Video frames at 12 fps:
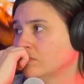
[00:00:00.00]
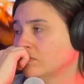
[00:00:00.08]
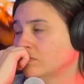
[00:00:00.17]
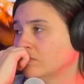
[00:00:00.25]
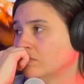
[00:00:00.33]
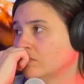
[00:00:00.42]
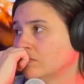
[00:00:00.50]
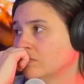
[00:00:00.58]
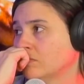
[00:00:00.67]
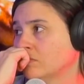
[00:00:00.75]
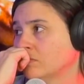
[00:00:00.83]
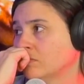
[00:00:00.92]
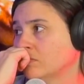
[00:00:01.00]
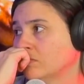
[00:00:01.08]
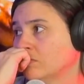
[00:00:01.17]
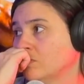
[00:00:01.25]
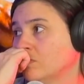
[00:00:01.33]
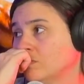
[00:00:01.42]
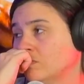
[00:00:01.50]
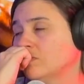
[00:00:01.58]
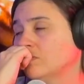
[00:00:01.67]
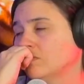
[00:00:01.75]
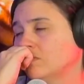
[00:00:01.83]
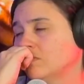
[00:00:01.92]

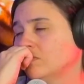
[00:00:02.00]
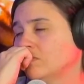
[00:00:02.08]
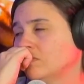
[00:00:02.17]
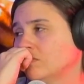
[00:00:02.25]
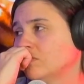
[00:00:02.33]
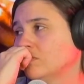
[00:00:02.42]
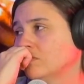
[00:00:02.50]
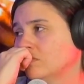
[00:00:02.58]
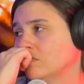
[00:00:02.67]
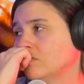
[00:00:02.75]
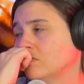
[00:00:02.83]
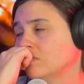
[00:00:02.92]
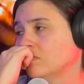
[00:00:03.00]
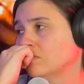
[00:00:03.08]
The person shown says nothing.